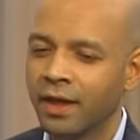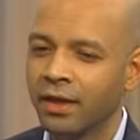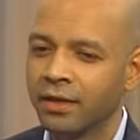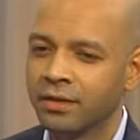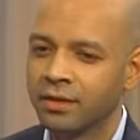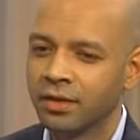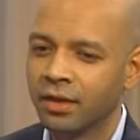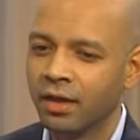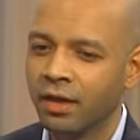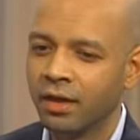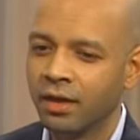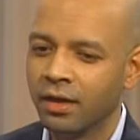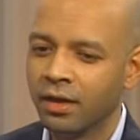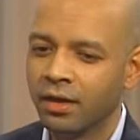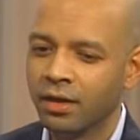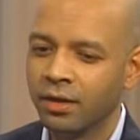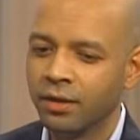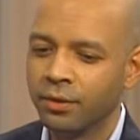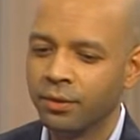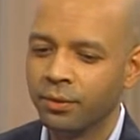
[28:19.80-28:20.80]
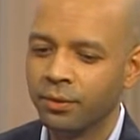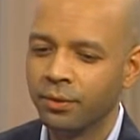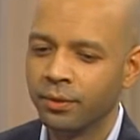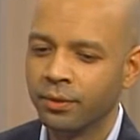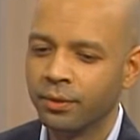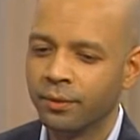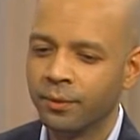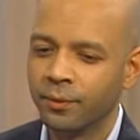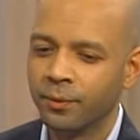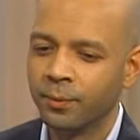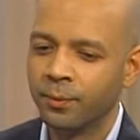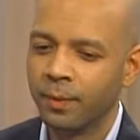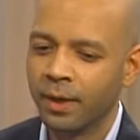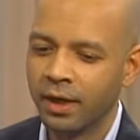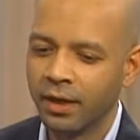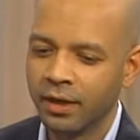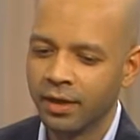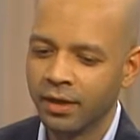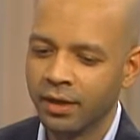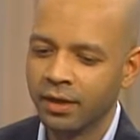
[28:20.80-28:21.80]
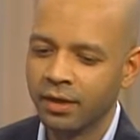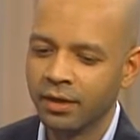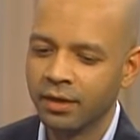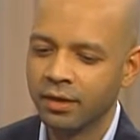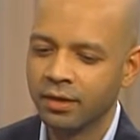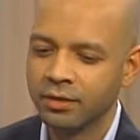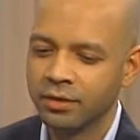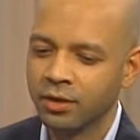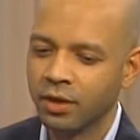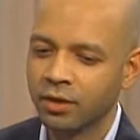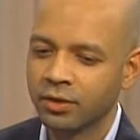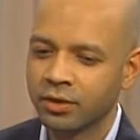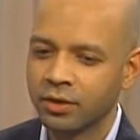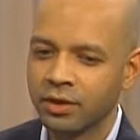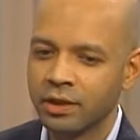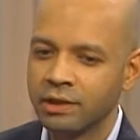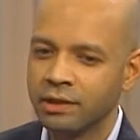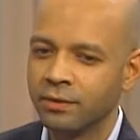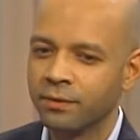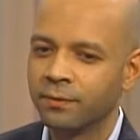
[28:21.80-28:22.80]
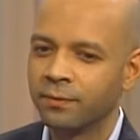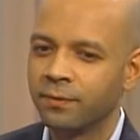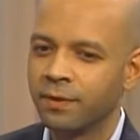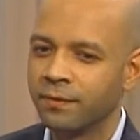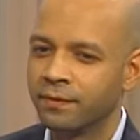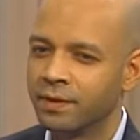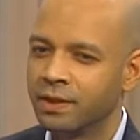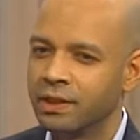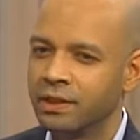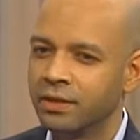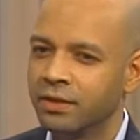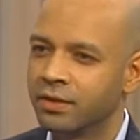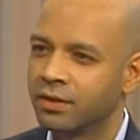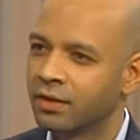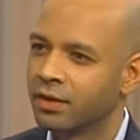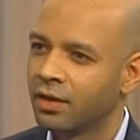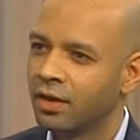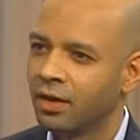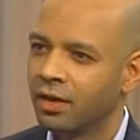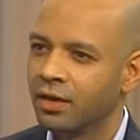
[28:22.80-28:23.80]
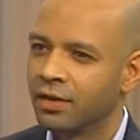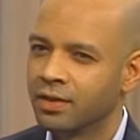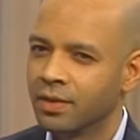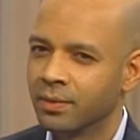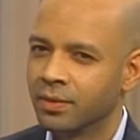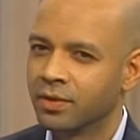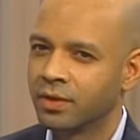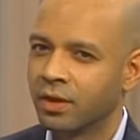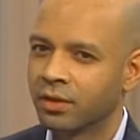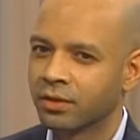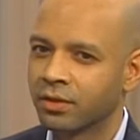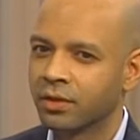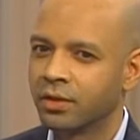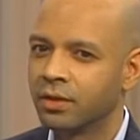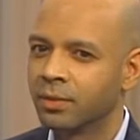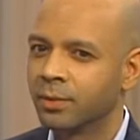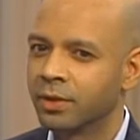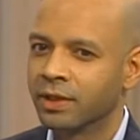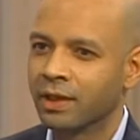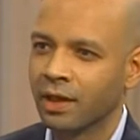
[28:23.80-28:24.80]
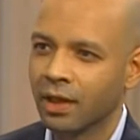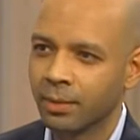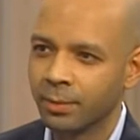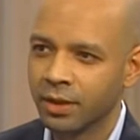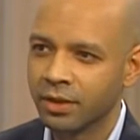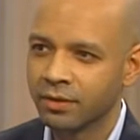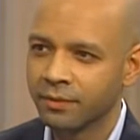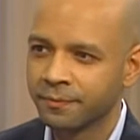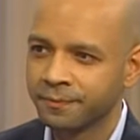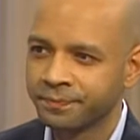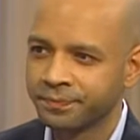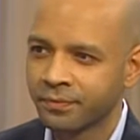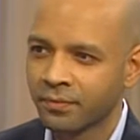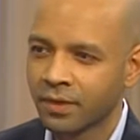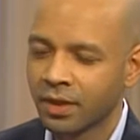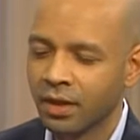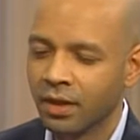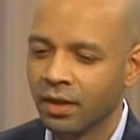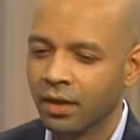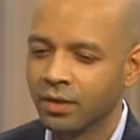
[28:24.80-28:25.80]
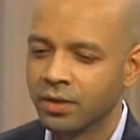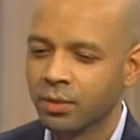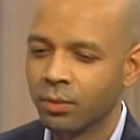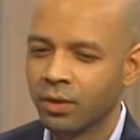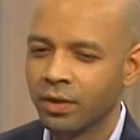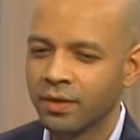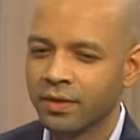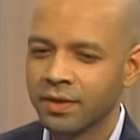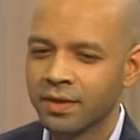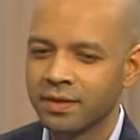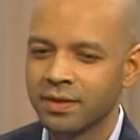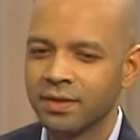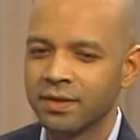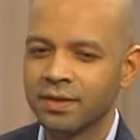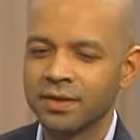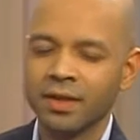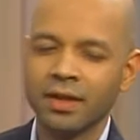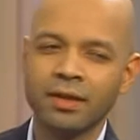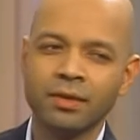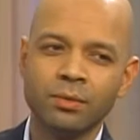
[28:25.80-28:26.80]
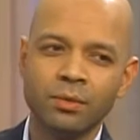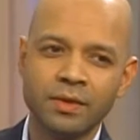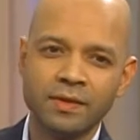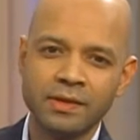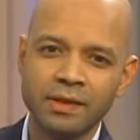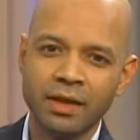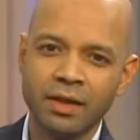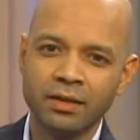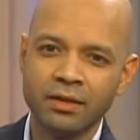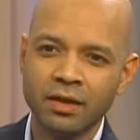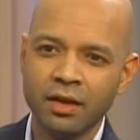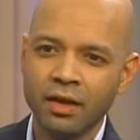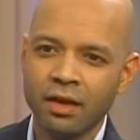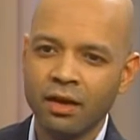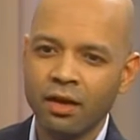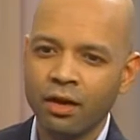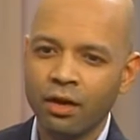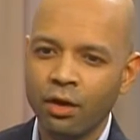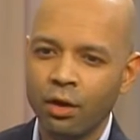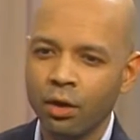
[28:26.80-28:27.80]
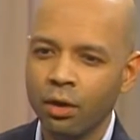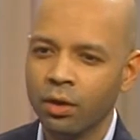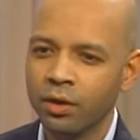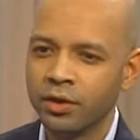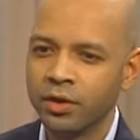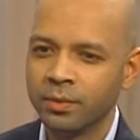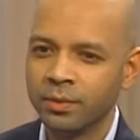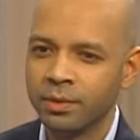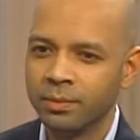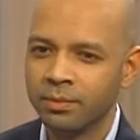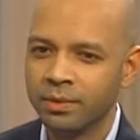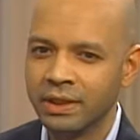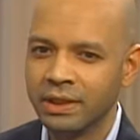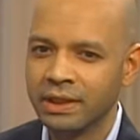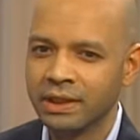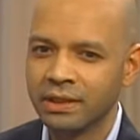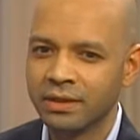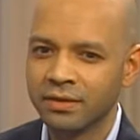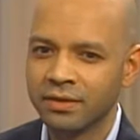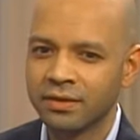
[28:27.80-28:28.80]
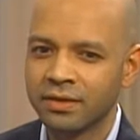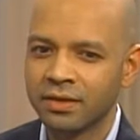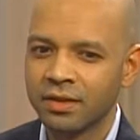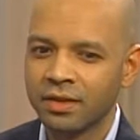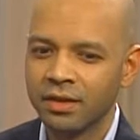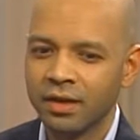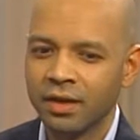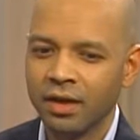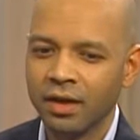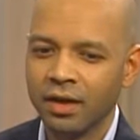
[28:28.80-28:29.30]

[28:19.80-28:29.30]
that by a doctor in the 50s. His name is Dr. Herman Cabot. So one of the things he said was that all human beings,